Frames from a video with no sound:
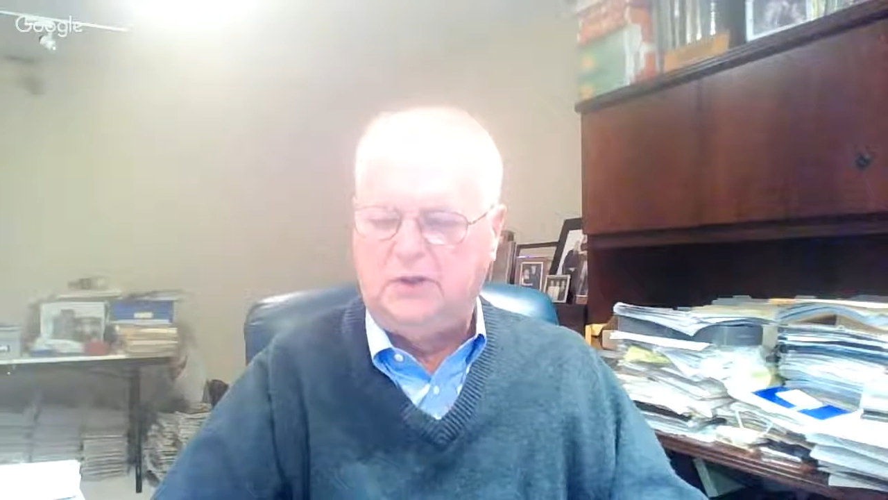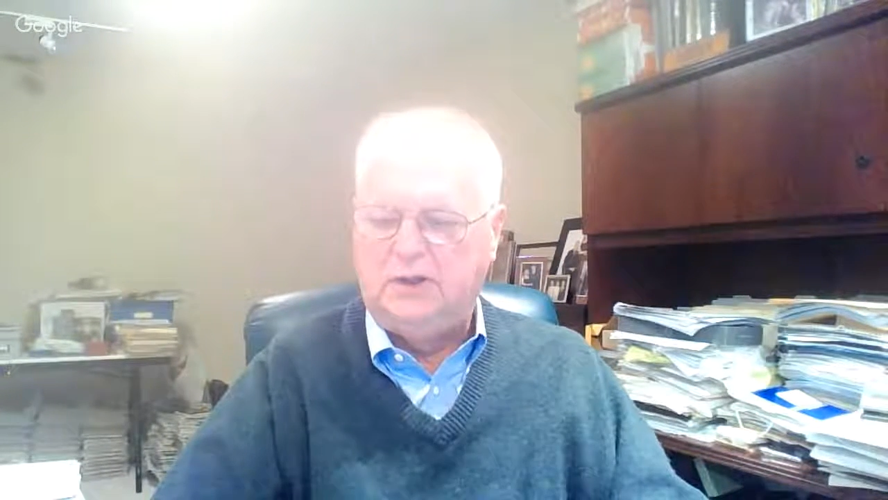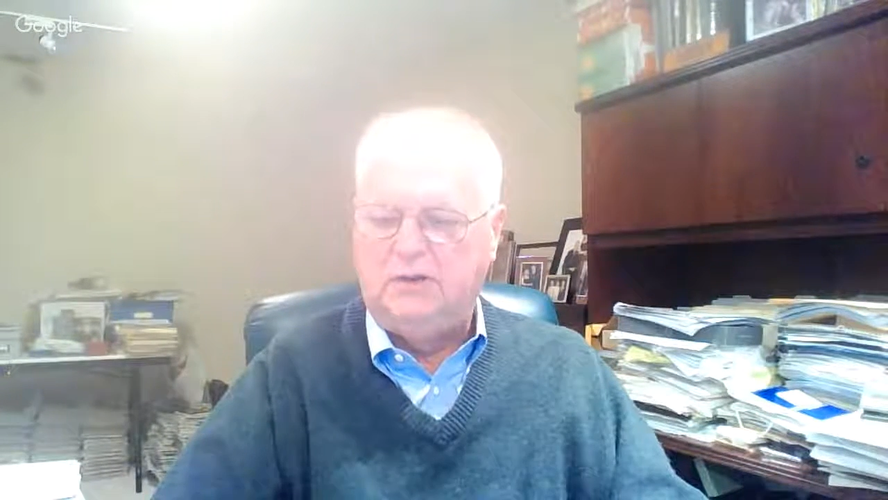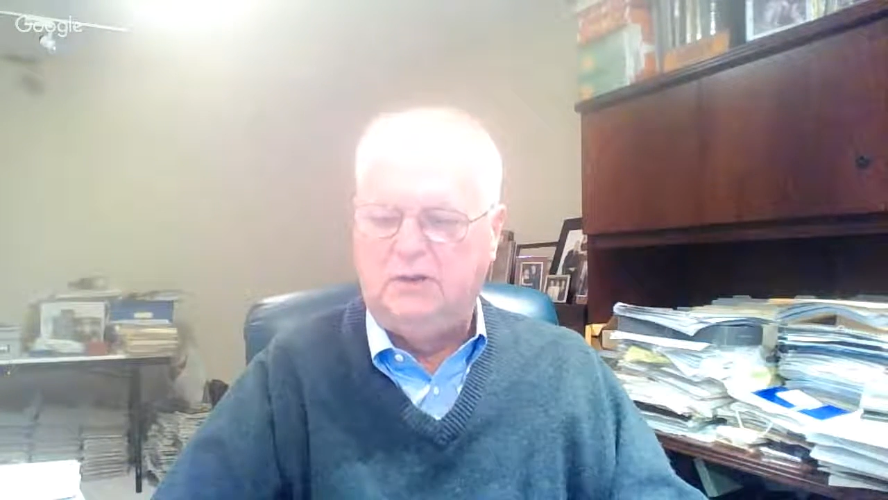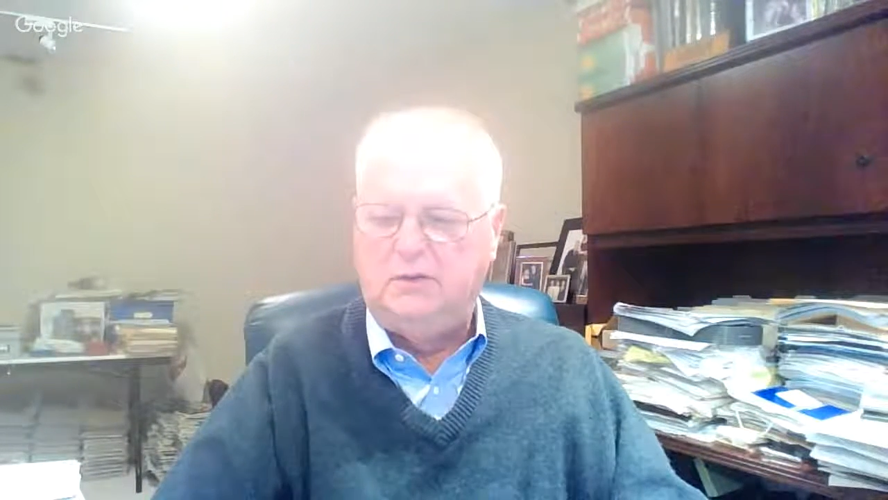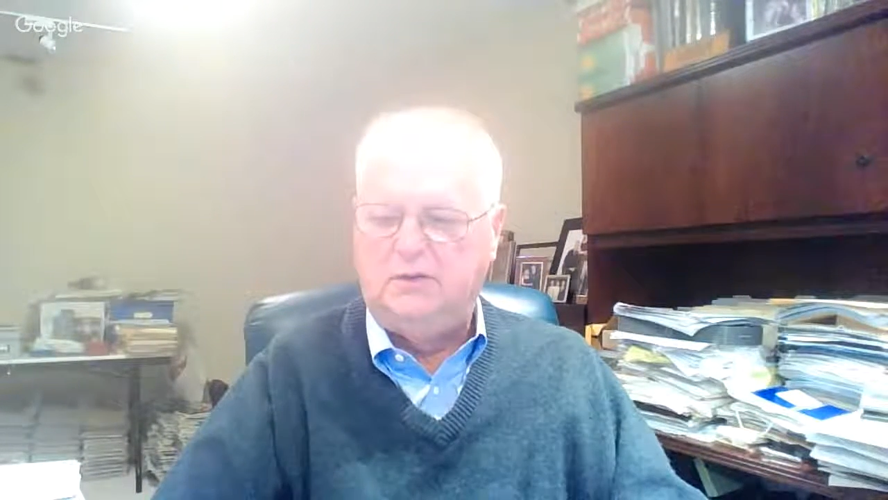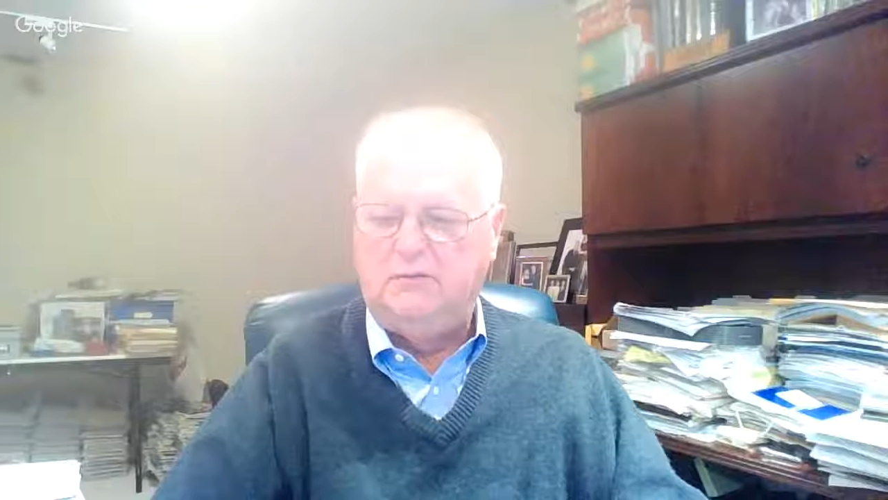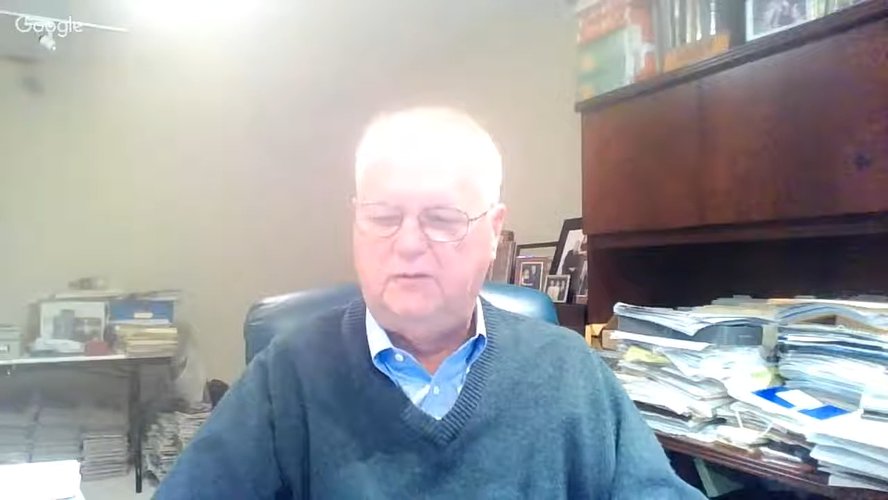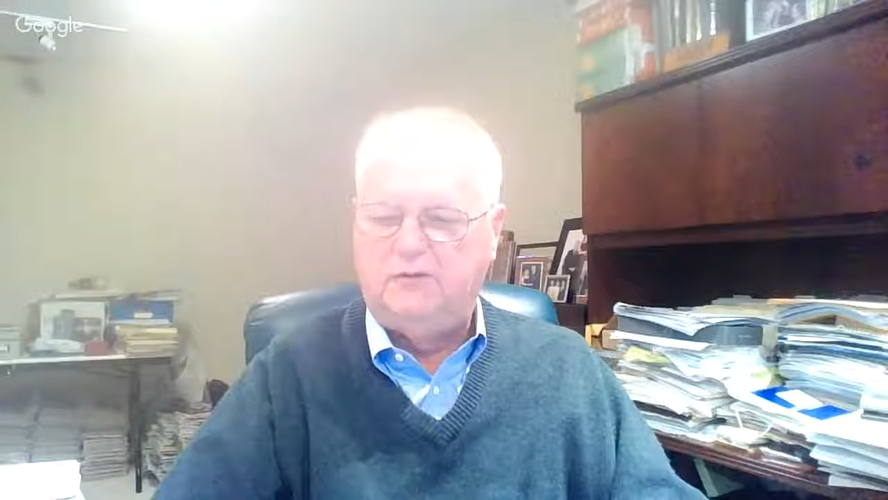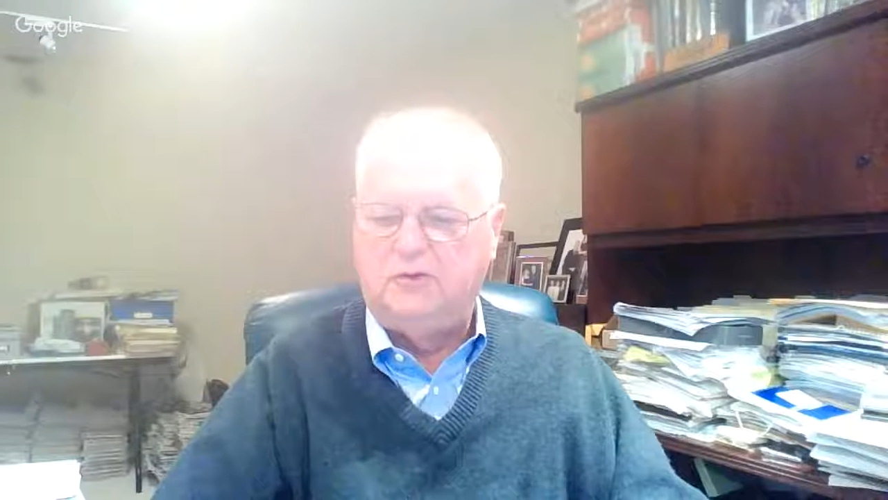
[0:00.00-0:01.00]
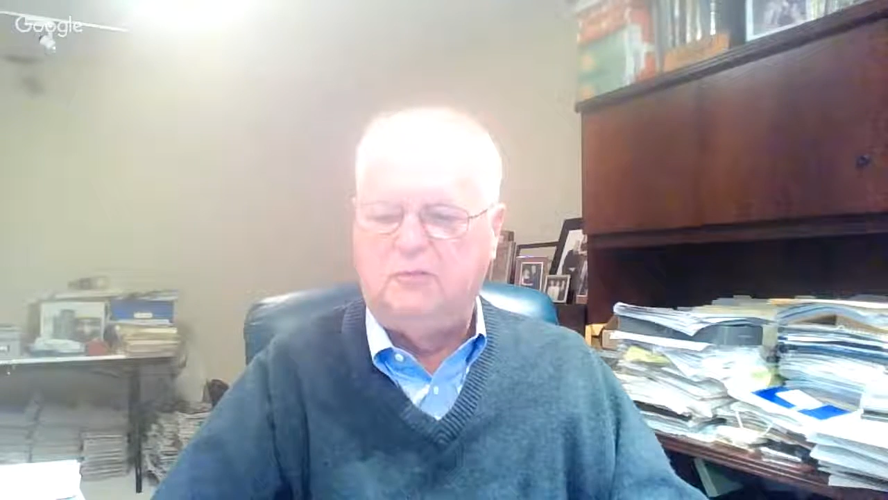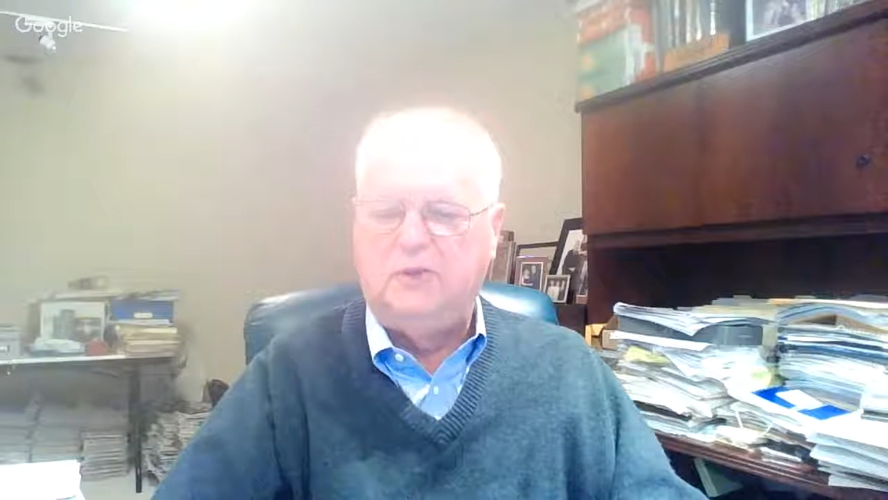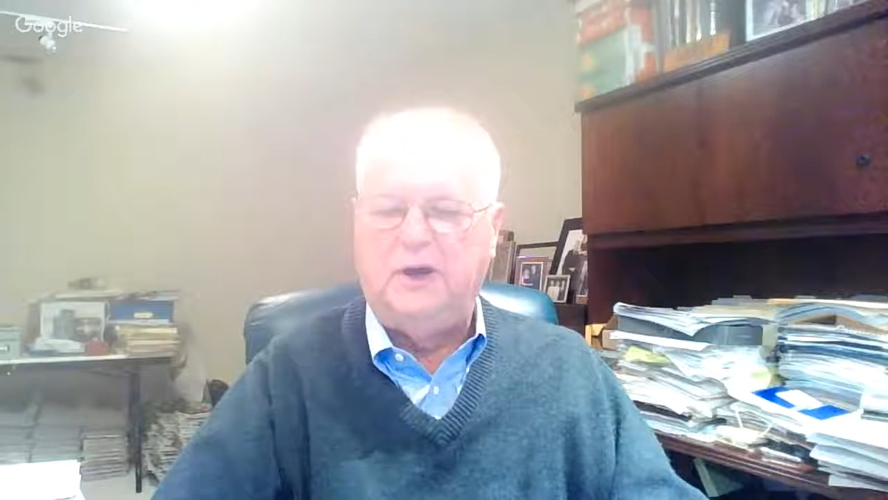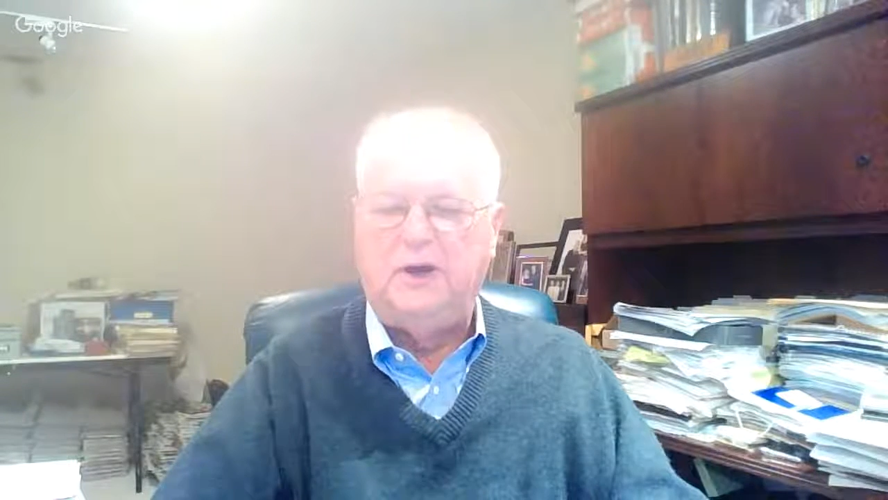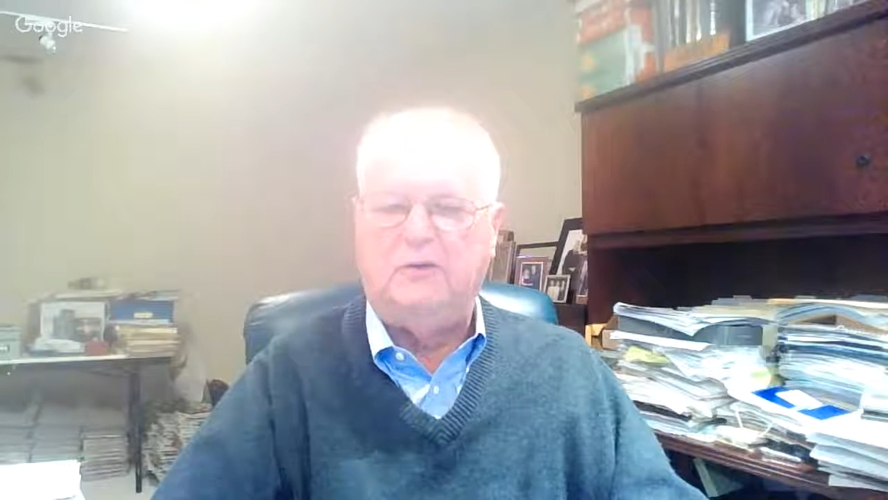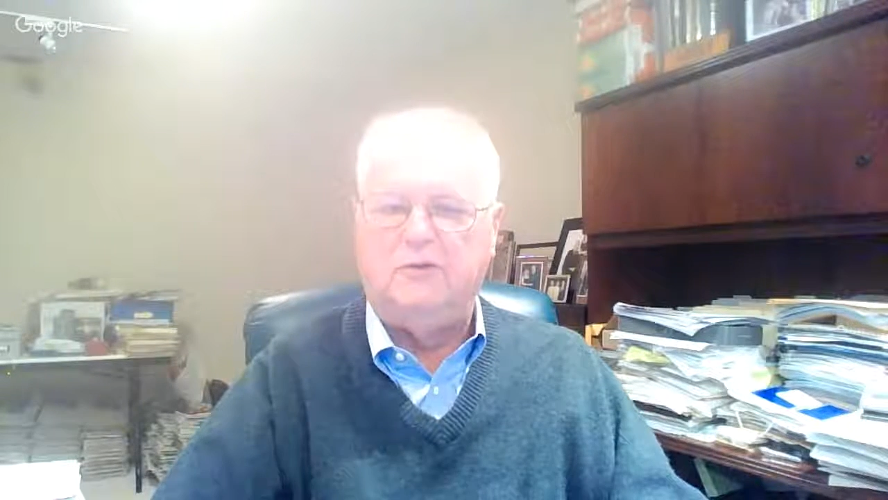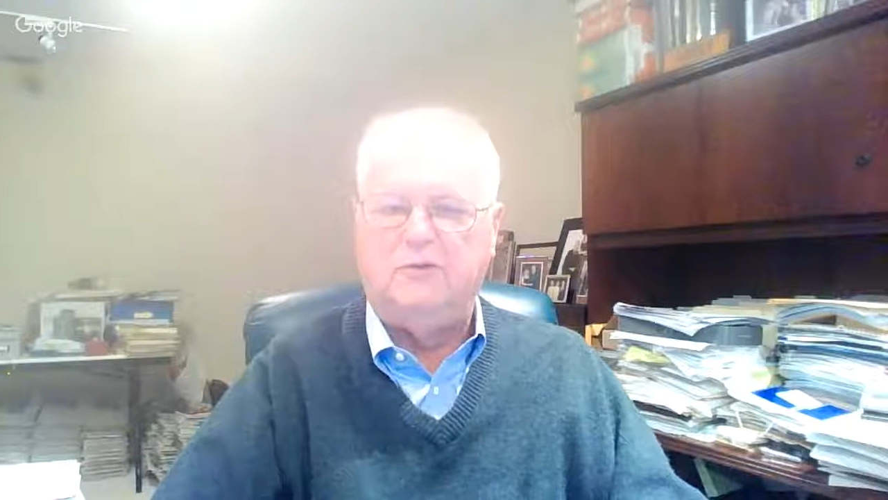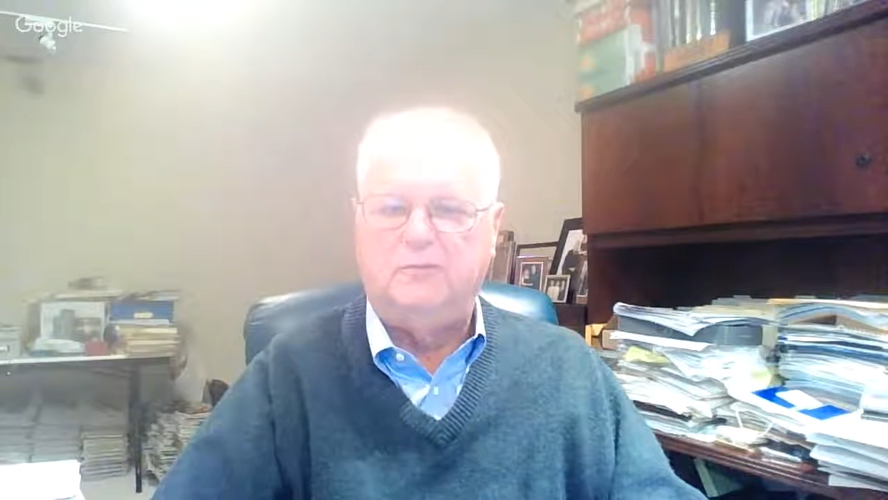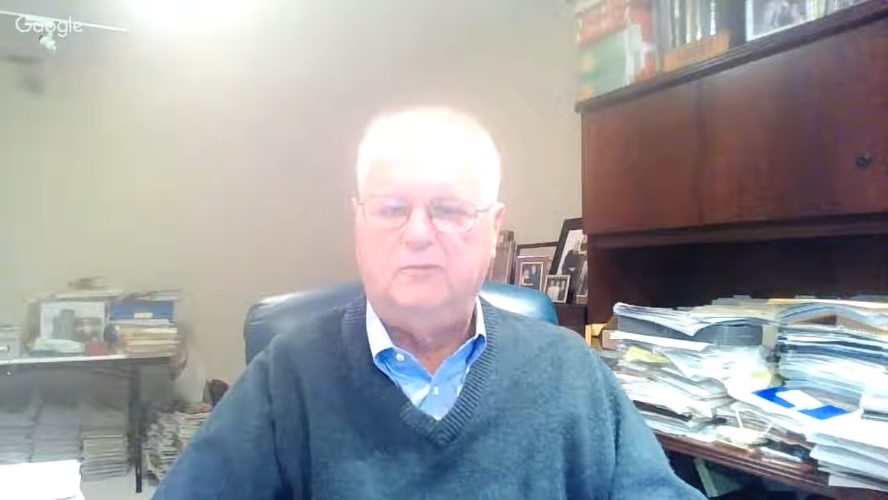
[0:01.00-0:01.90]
and if there's no buyers,